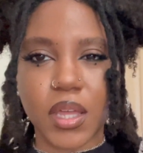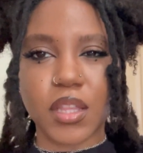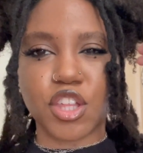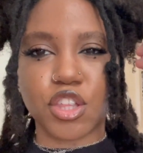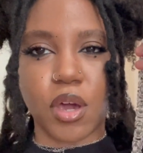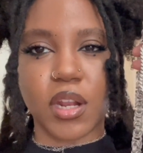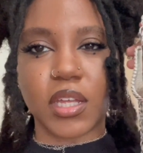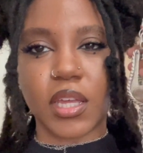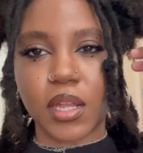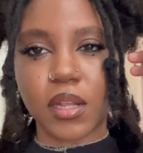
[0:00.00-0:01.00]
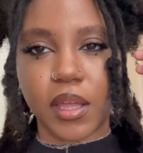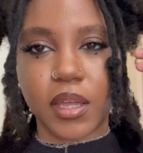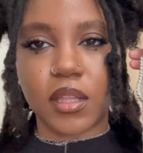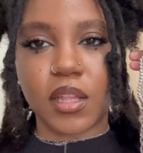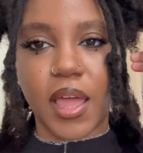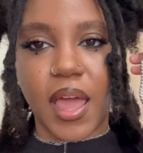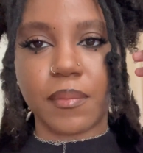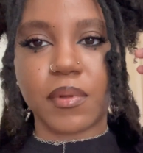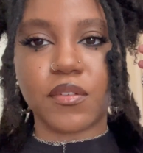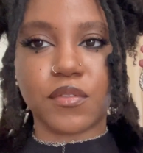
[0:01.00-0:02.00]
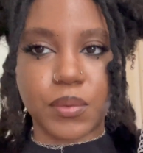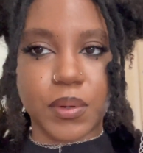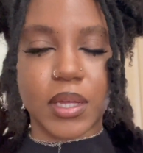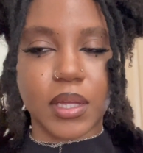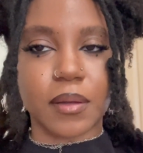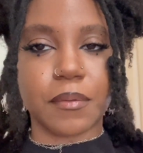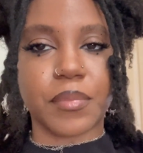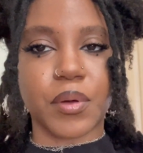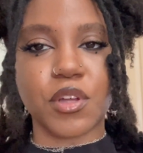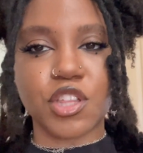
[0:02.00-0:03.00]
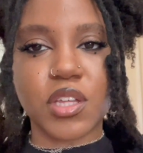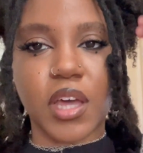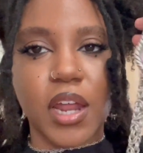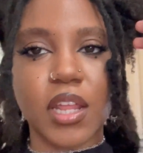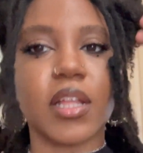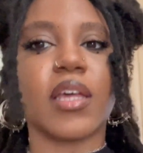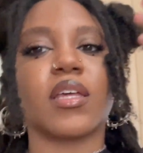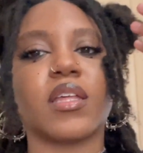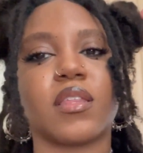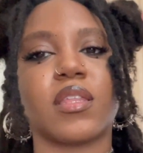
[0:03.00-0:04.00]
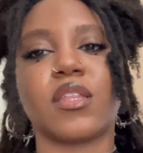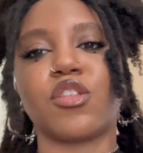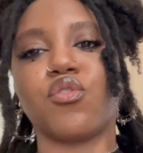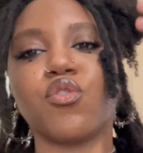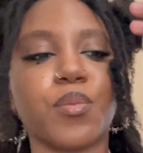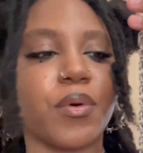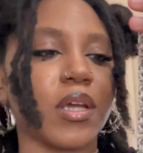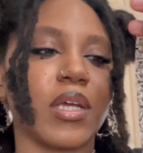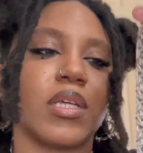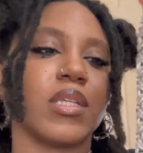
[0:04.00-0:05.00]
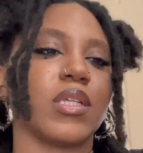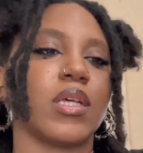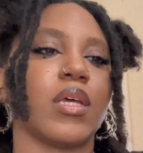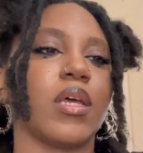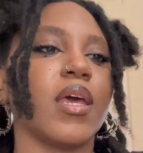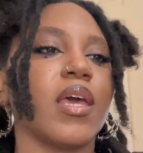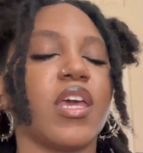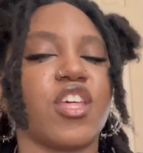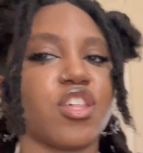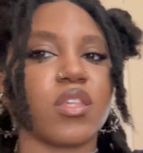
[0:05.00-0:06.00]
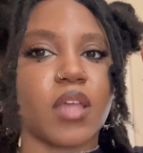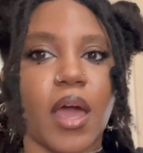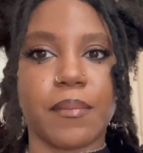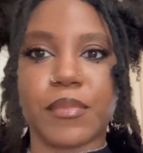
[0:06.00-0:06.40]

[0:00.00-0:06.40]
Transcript: just trying to get like in the habit of doing it. But once you got it, like it's super easy. It's just time